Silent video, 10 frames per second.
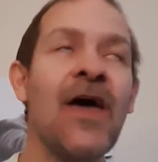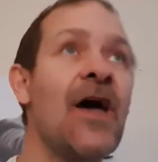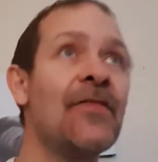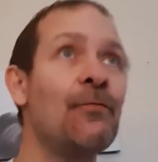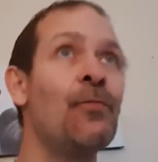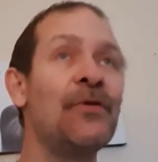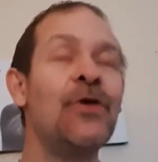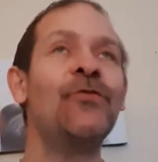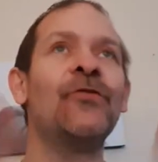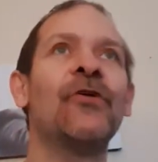and then we'll be
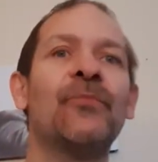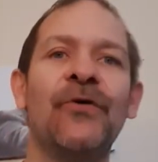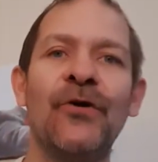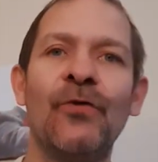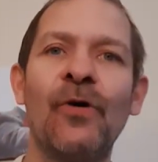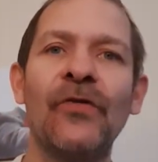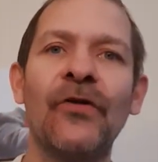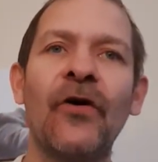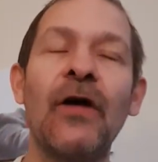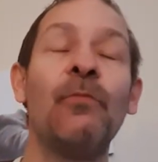using the computer one
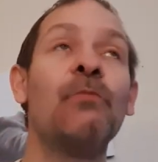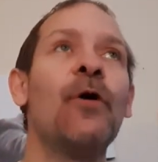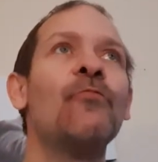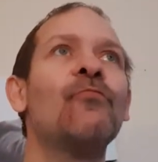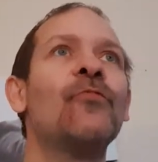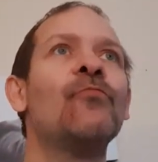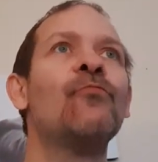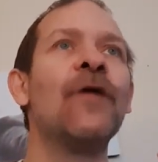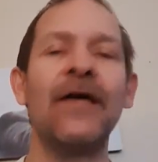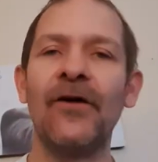night and we won't
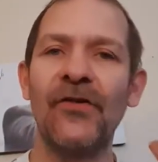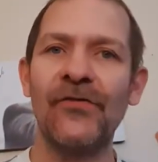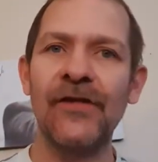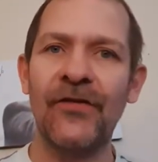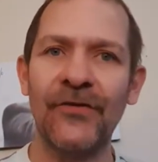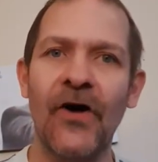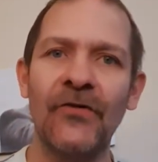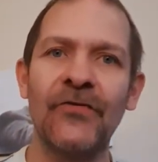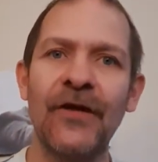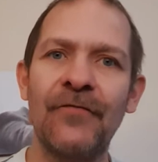realize that it started
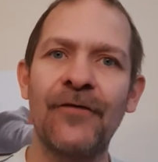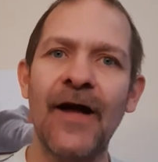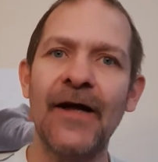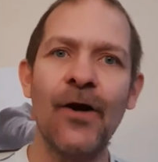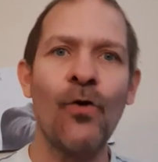a defrag.